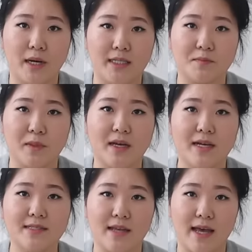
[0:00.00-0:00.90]
But
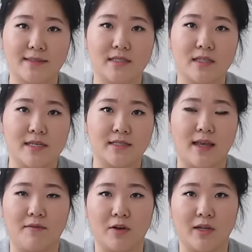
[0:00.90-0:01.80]
because Essie is
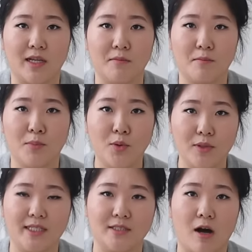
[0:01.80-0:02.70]
a very
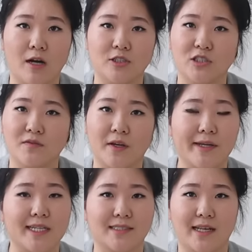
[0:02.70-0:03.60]
pulley dog, she's
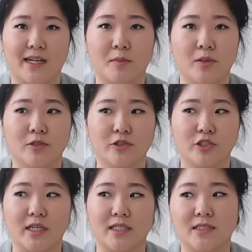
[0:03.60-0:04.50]
very excitable,
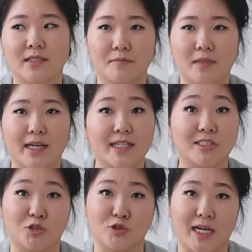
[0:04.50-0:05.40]
she gets kind of
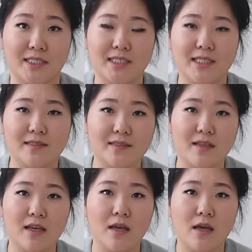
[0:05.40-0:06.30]
distracted
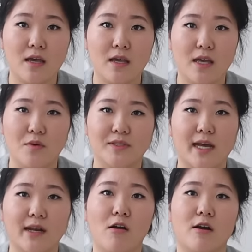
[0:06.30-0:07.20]
easily. It was
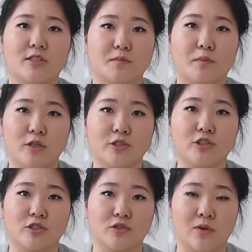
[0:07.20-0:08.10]
kind of hard to
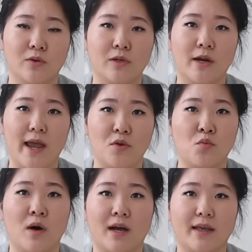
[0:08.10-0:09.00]
push the stroller
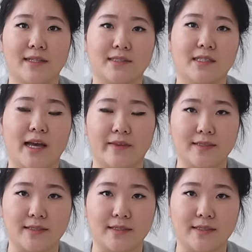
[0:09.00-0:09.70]
and walk Essie at the